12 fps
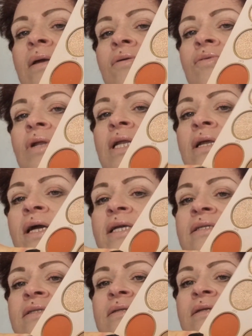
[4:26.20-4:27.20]
Really
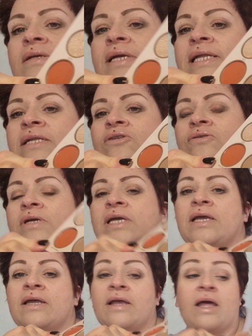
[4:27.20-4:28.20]
nice,
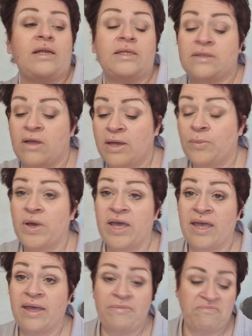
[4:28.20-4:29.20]
glittery colours that I
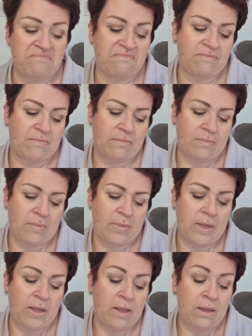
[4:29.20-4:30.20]
wear.
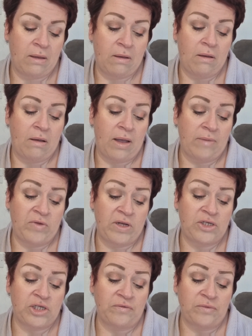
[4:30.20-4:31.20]
I'm
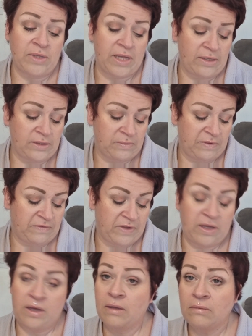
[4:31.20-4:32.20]
really chuffed with that, to be
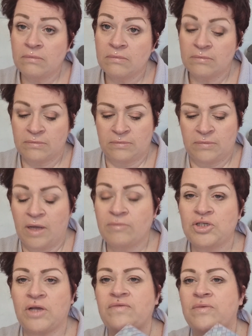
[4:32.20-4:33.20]
fair. I'm
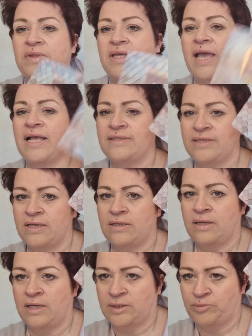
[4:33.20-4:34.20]
chuffed with it as
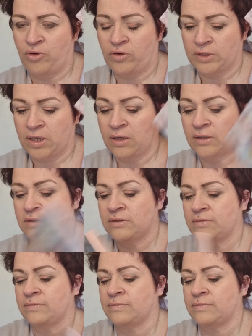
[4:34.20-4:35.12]
in its product.